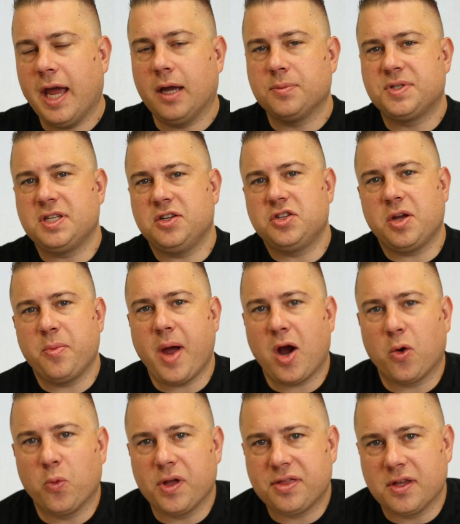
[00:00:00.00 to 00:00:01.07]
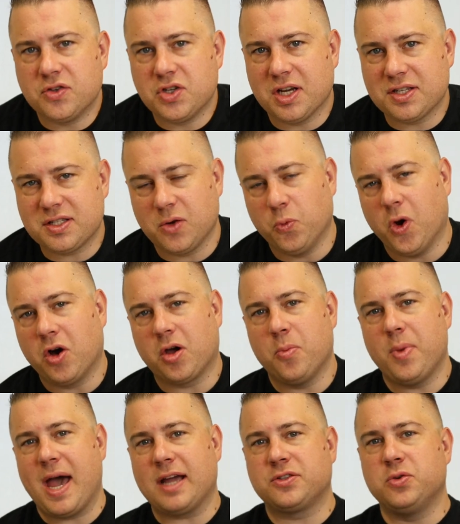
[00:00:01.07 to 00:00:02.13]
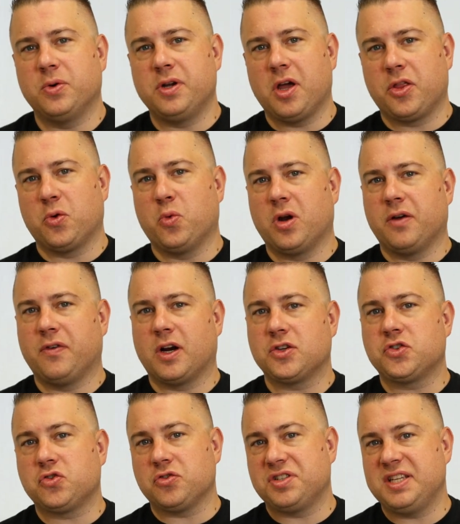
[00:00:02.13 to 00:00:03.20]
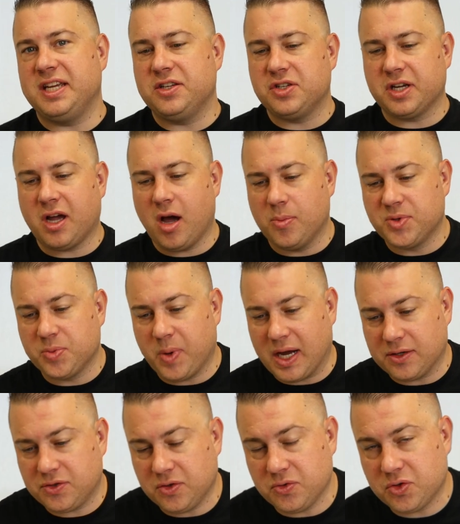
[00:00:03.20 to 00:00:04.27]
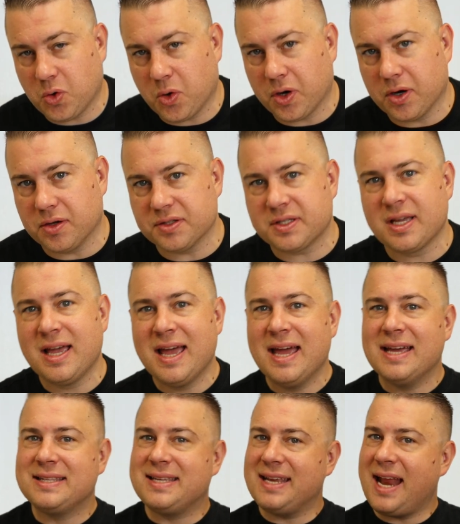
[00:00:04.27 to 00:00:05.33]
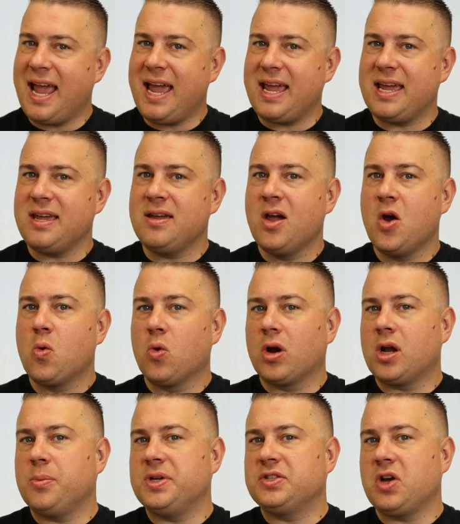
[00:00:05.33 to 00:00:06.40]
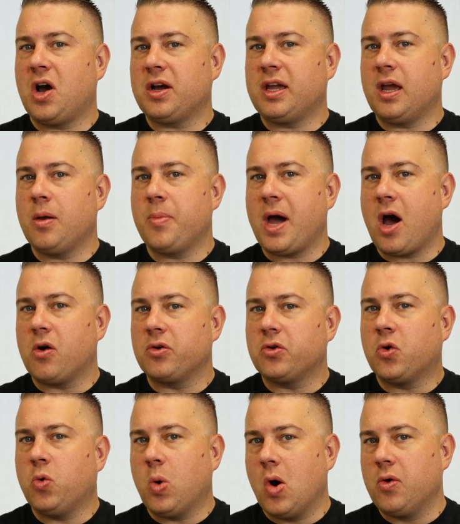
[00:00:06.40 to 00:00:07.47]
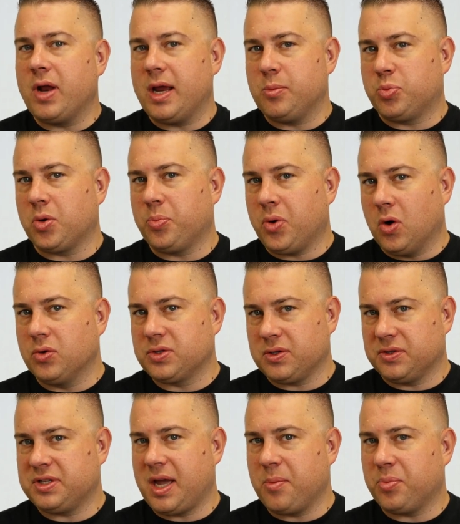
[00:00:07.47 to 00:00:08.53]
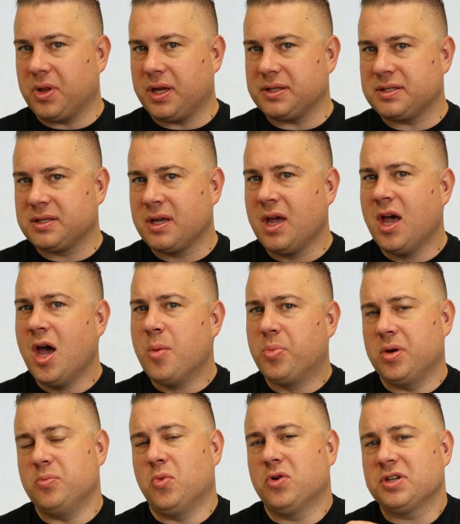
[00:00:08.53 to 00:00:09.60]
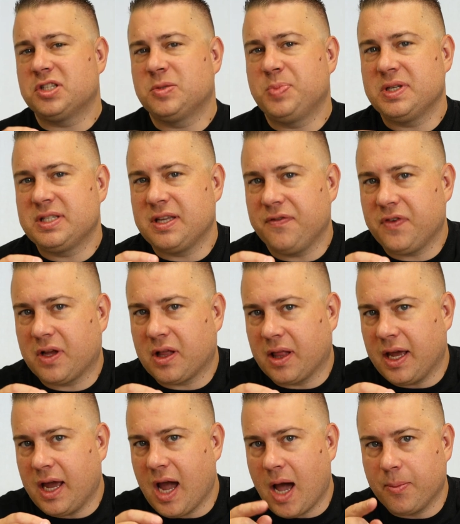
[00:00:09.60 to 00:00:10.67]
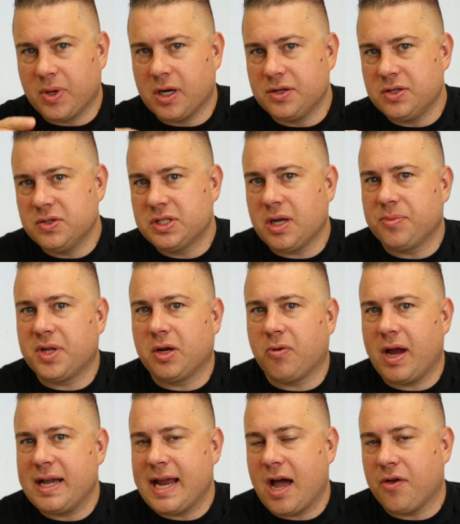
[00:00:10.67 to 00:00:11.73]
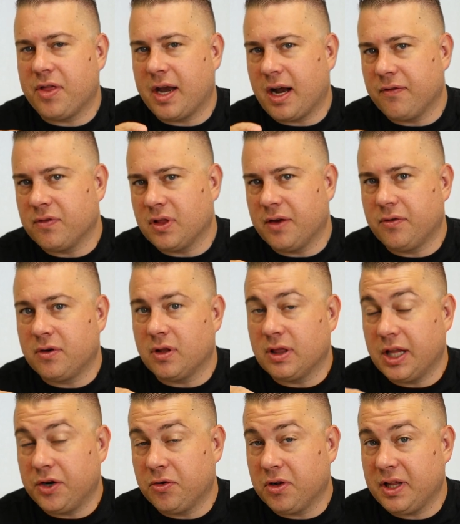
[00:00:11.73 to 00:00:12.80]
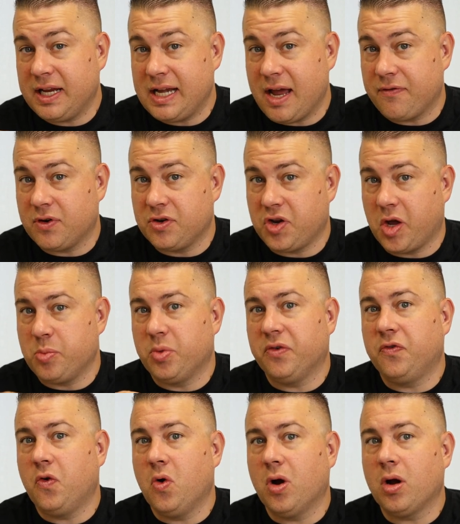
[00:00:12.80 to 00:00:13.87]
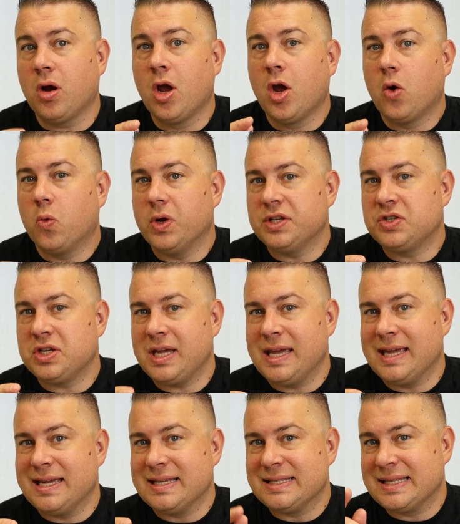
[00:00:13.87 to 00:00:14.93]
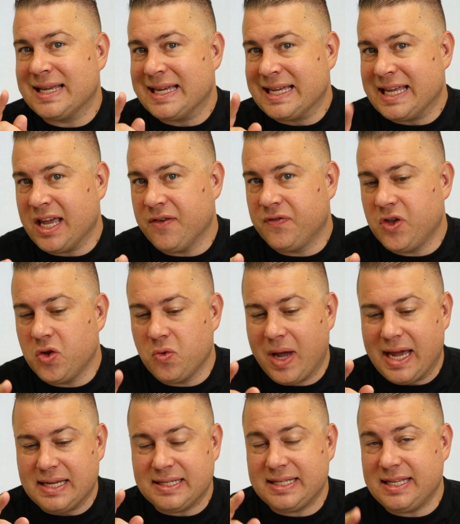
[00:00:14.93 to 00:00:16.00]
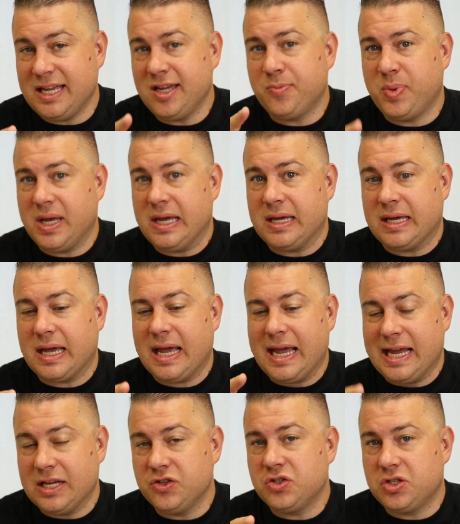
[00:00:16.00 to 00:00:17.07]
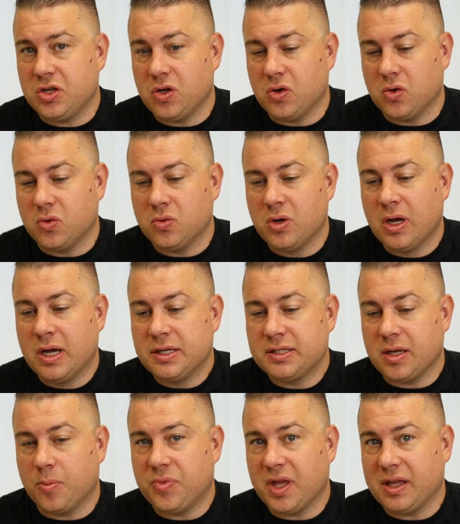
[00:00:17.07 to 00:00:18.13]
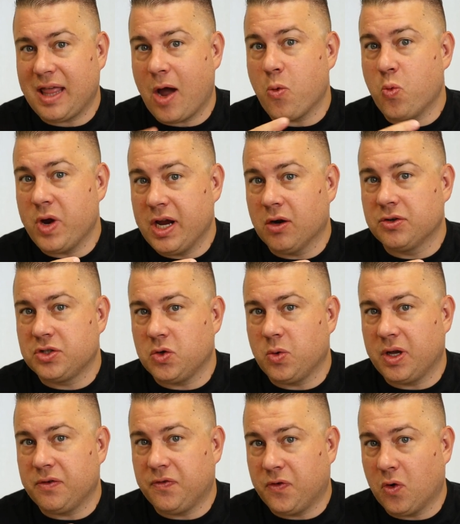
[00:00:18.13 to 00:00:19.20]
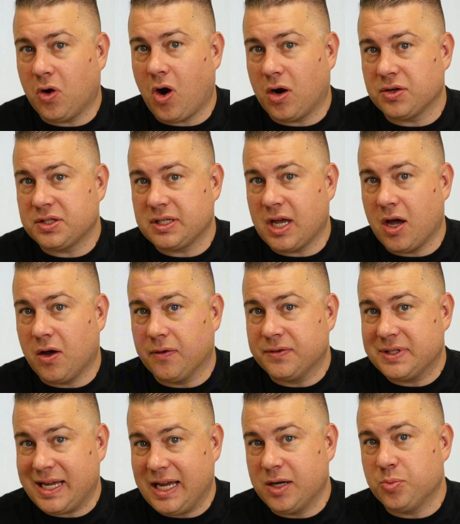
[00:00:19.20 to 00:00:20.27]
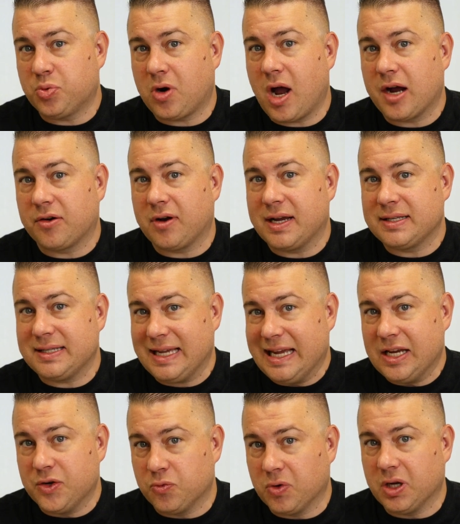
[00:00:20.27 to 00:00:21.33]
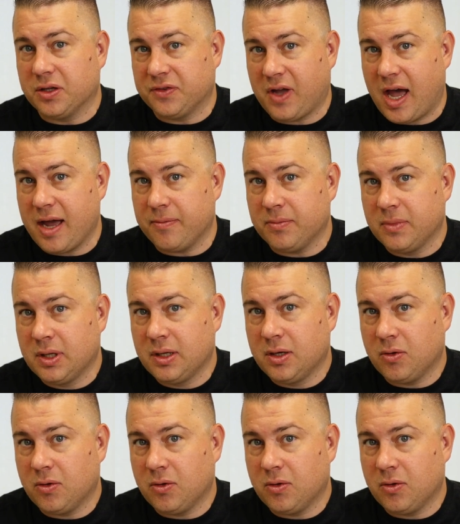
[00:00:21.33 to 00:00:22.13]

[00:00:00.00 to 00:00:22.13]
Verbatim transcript: Hey, I'm CJ Maurer with The Gist, and welcome back to another one of our strategic HubSpot tutorials. Today, we're going to be talking about quote and proposal templates. But more specifically, I'm going to do something right now that I've literally never done before, which is give you a sneak peek into something that we are doing for ourselves in progress in real time,